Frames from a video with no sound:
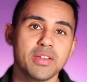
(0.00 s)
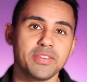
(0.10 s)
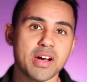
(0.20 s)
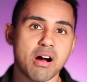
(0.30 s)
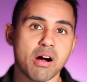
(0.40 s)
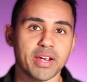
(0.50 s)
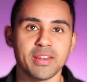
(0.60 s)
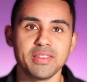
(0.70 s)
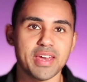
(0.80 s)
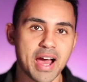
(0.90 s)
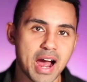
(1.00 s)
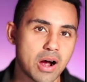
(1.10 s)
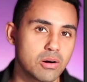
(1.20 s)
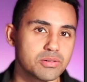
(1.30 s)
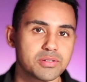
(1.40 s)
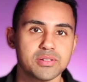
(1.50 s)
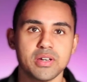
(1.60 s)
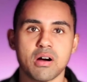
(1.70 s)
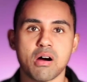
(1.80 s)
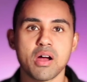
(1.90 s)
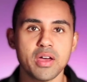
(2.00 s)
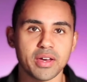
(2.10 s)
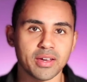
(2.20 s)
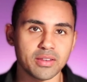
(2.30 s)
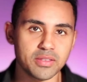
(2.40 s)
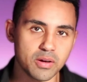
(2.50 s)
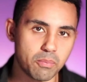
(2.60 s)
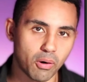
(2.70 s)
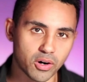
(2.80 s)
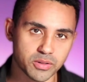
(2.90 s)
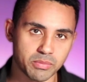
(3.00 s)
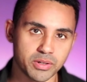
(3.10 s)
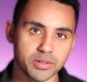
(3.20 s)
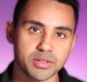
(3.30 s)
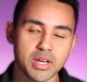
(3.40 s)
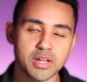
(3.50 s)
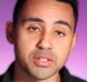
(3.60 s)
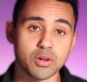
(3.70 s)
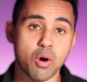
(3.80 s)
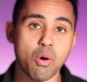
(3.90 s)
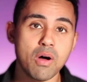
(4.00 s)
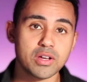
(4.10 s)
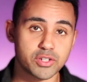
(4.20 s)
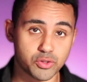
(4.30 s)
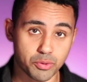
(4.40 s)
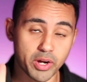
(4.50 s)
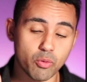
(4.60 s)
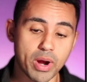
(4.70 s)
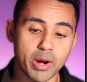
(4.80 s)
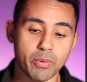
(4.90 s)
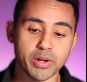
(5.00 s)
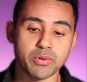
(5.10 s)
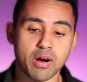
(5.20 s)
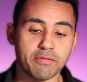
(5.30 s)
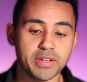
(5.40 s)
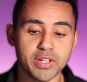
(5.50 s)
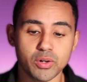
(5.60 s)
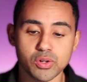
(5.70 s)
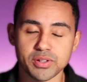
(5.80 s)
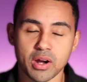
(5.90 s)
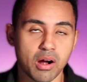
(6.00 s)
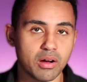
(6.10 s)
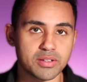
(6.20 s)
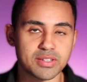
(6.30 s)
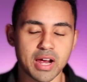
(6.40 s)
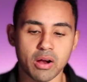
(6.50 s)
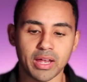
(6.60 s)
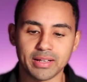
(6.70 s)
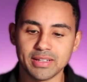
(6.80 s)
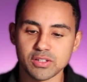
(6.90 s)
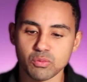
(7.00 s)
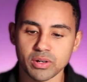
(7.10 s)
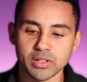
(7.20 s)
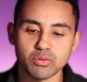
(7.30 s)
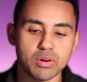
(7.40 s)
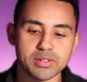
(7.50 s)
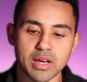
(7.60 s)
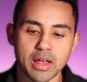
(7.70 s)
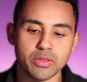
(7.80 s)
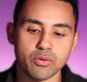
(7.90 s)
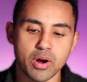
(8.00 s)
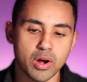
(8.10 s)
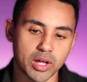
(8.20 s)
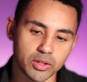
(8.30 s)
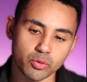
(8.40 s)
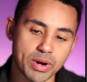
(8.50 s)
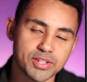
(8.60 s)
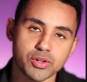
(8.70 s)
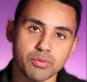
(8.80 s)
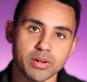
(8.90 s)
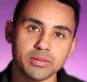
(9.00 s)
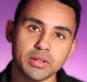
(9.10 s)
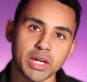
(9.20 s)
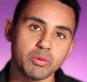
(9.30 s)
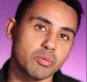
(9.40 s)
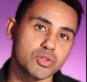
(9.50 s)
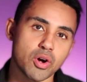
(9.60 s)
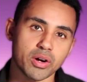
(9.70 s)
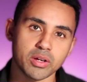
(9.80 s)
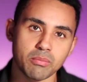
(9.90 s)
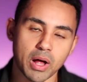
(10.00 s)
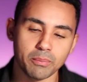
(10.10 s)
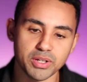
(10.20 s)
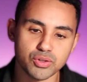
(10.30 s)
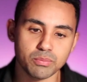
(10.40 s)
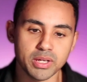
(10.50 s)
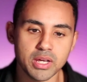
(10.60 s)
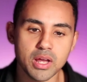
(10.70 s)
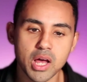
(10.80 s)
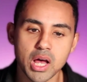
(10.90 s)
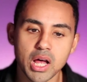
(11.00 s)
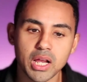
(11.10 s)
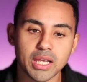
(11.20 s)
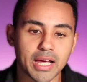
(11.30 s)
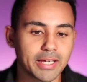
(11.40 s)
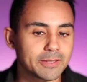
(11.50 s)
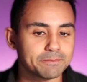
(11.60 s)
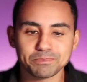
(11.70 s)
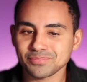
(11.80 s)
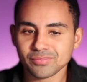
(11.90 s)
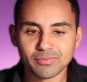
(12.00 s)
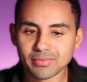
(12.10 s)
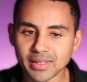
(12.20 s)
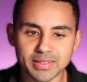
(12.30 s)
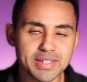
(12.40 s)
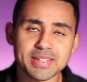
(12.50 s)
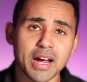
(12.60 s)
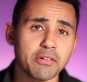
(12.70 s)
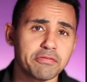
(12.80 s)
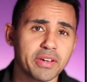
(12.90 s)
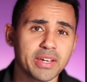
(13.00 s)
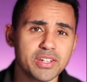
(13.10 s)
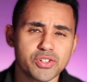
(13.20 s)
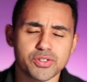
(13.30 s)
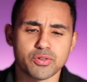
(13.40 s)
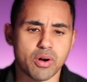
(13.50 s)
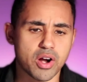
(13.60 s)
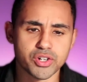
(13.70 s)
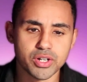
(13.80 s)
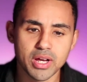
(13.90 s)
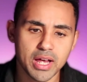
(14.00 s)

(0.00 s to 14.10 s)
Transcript: they are in their house, they are in the apartment. So straight away when your videos are outside, like this one, it was at the restaurant and we were talking about B2B, like this kind of thing, it just crush.